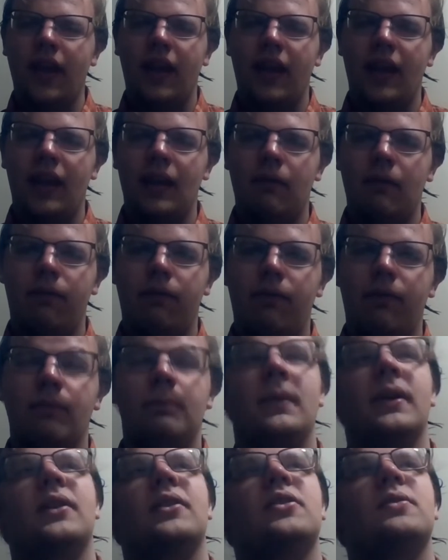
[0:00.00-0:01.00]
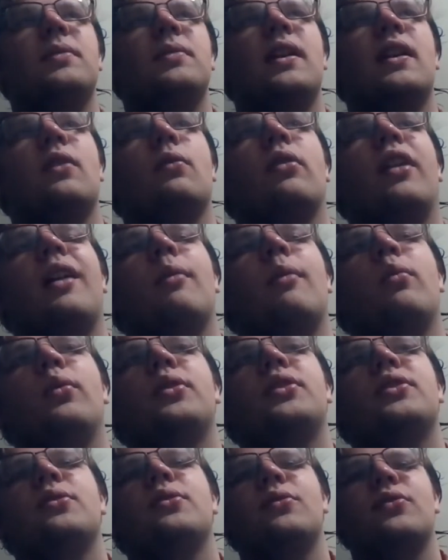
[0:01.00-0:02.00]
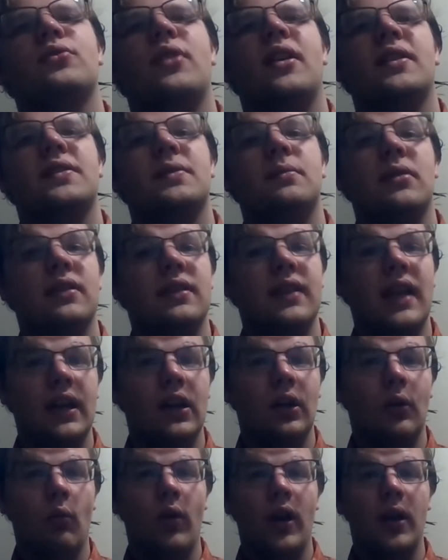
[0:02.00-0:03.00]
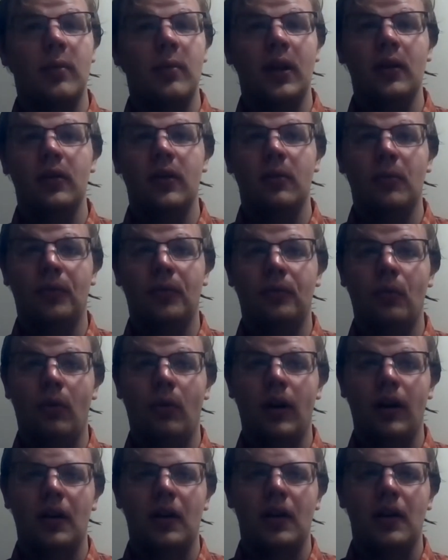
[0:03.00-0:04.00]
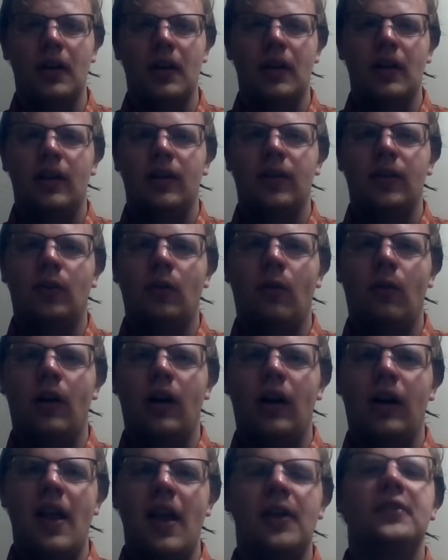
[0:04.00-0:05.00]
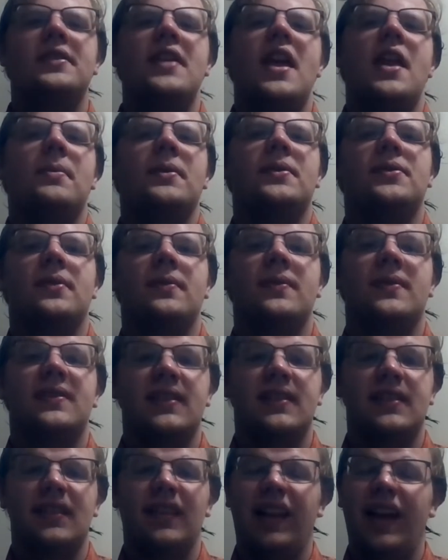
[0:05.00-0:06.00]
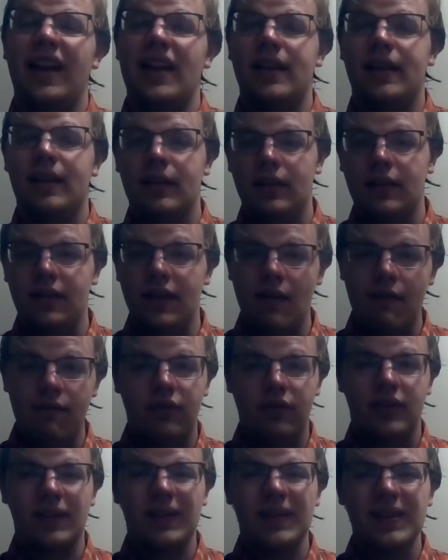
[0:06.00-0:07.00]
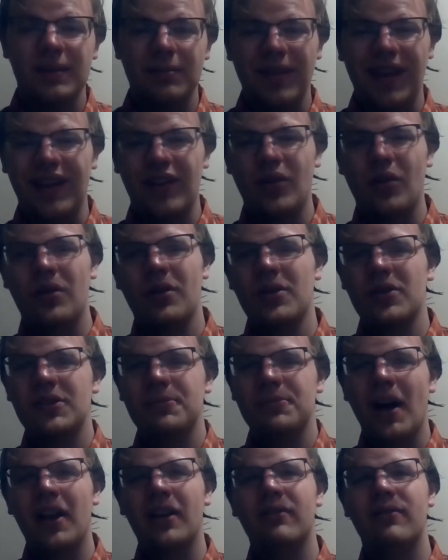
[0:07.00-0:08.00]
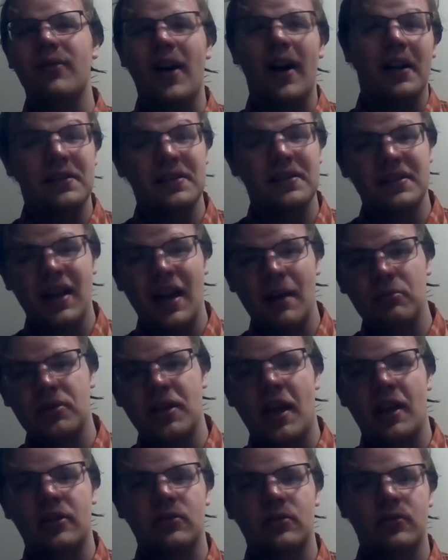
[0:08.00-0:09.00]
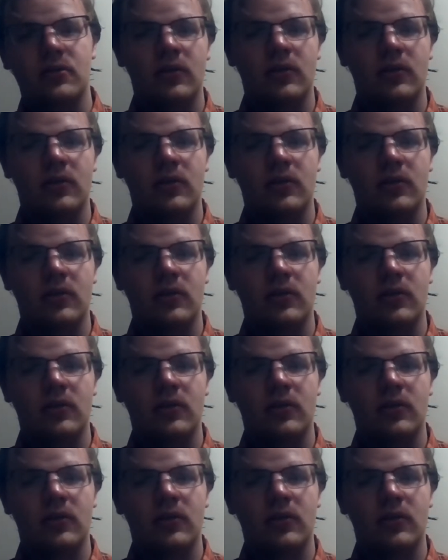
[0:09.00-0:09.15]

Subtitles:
and bigger speed, we're able to transmit data way better than before. So our entertainment services like Netflix, Pandora, Spotify, Snapchat,